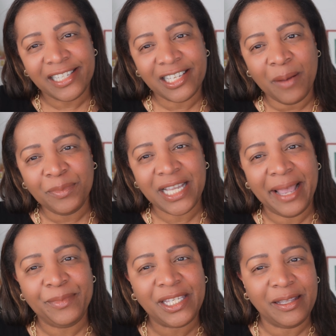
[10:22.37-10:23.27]

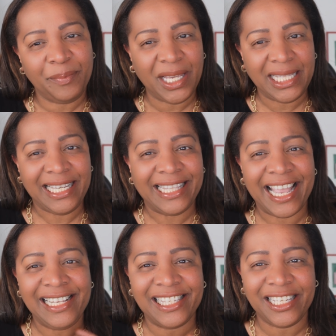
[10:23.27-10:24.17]
Sometimes the
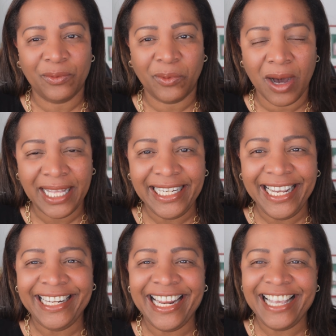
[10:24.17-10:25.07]
BD91,
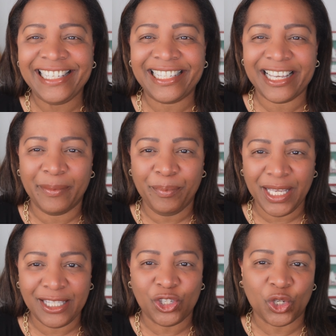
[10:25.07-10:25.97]
it is a
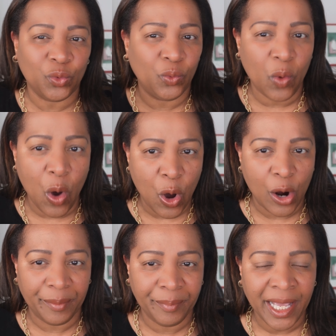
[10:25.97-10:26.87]
bit too
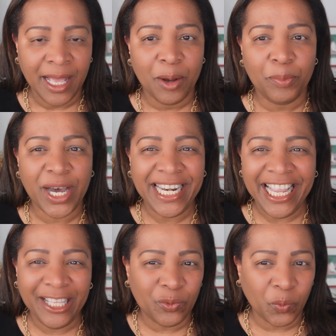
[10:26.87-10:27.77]
warm, but
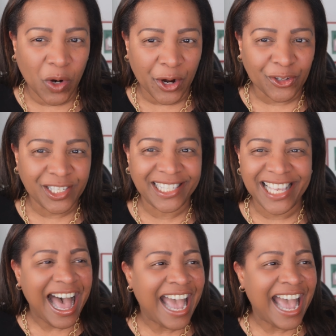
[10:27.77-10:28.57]
it works.